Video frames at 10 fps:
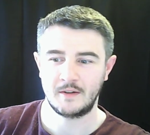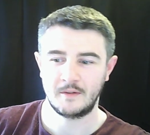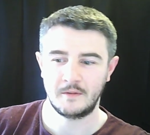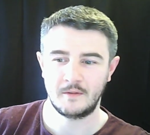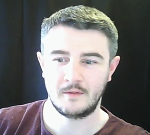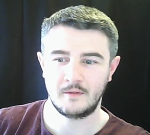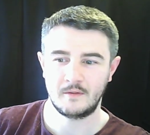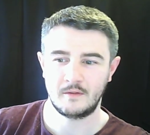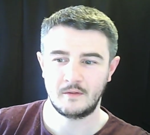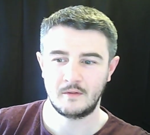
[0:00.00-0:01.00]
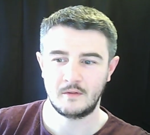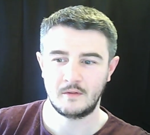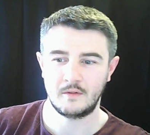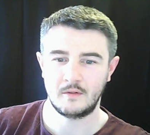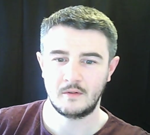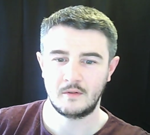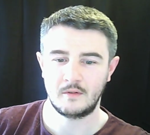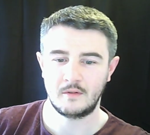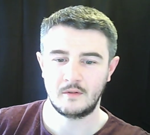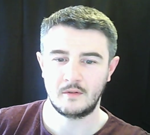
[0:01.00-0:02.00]

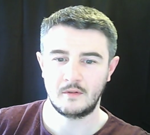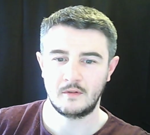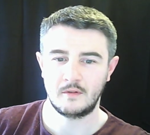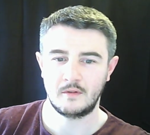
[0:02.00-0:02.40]
(no one is talking)